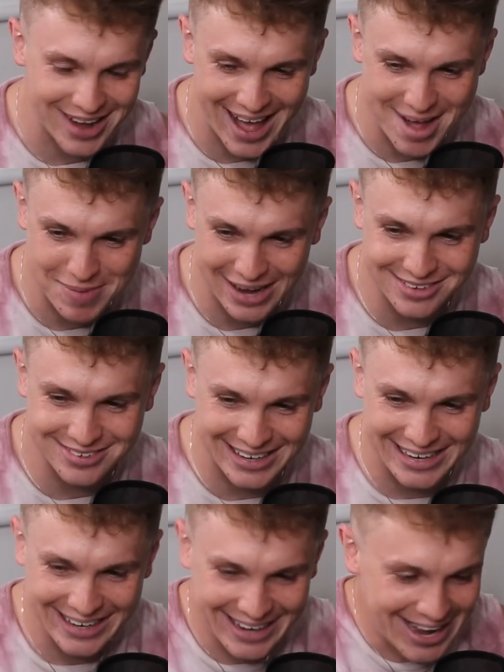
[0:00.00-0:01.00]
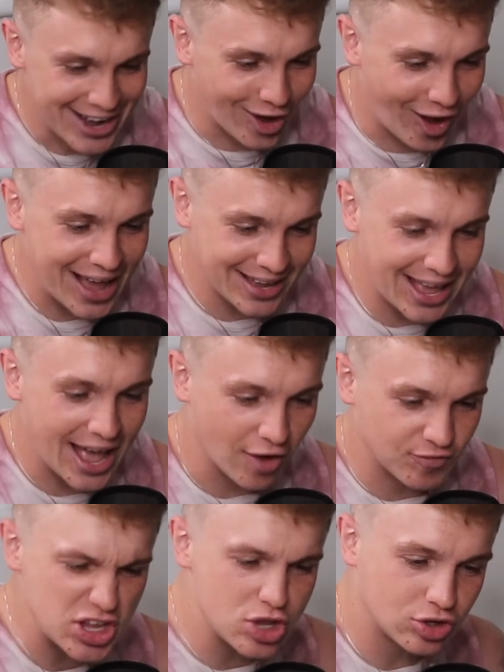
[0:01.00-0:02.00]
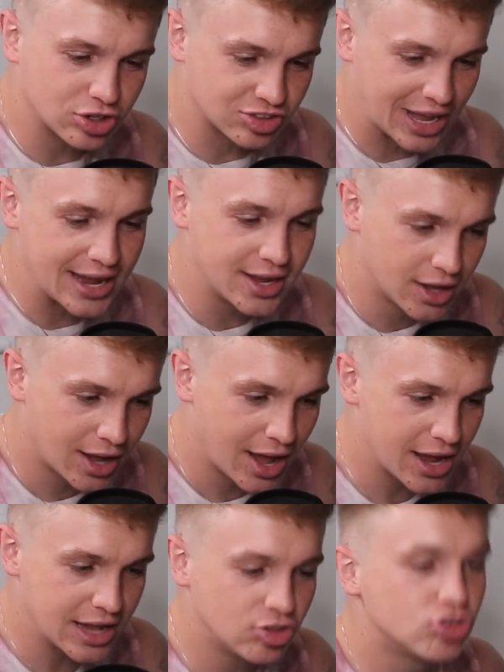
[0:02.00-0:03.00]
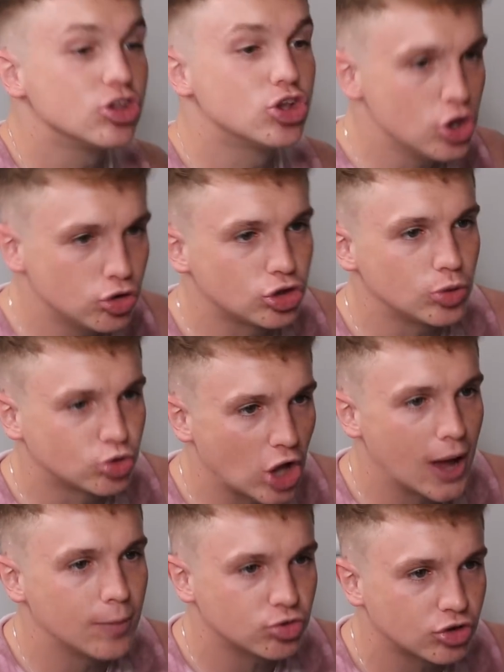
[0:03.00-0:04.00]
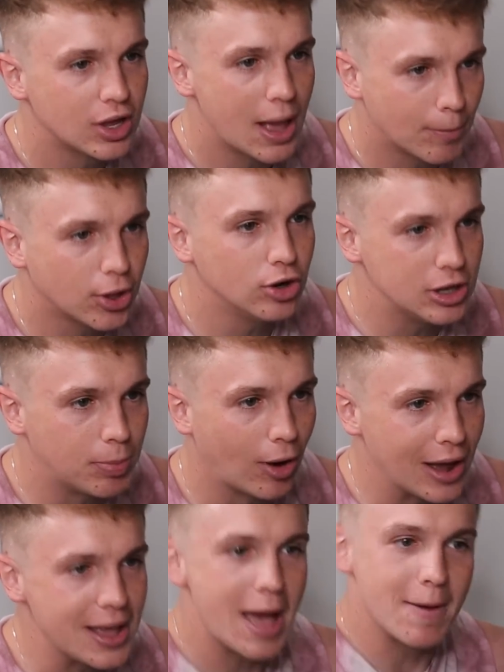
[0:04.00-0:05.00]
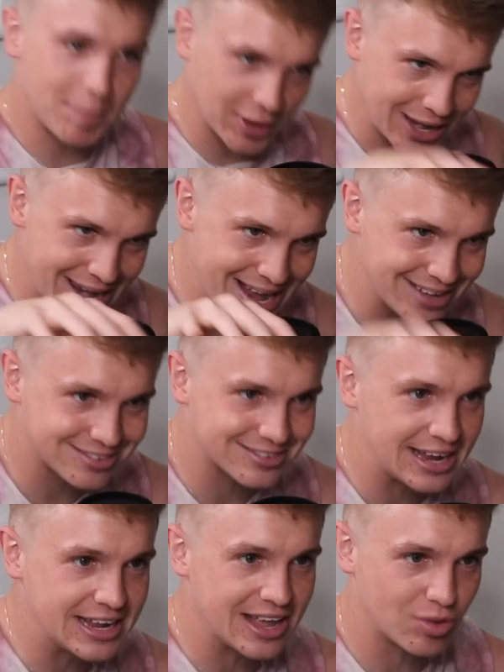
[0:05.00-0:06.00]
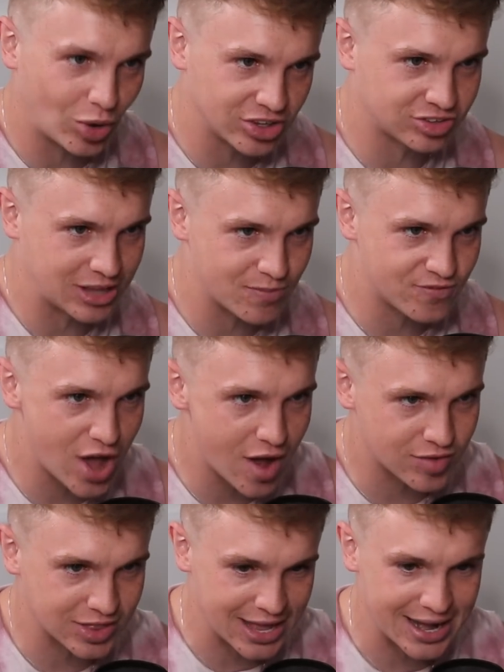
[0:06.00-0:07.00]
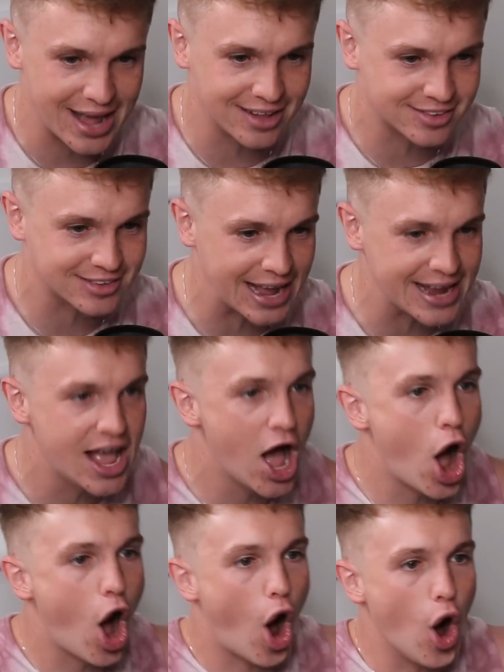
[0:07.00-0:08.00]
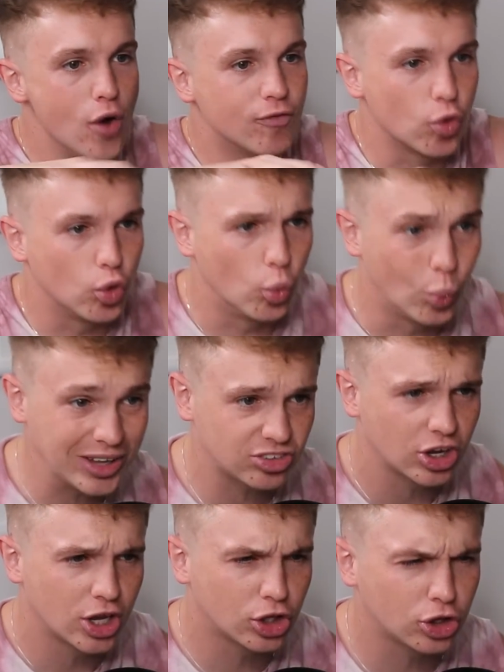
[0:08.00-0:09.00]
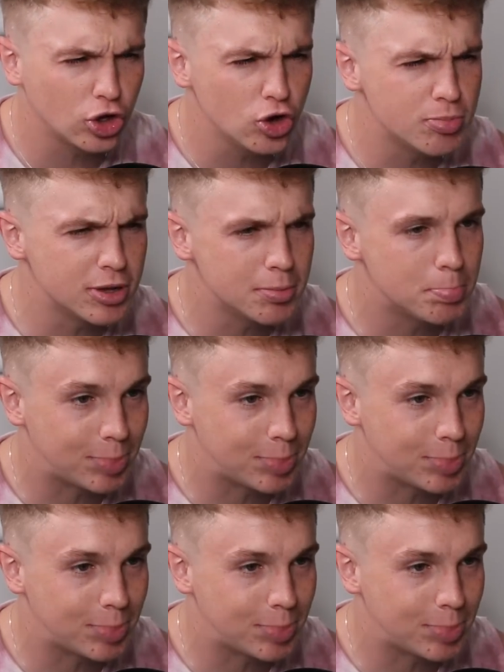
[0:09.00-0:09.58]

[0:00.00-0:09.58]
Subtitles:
Basically, I think you could say, in YouTube terms, PewDiePie, but let's take it one step further then and say, overall, which human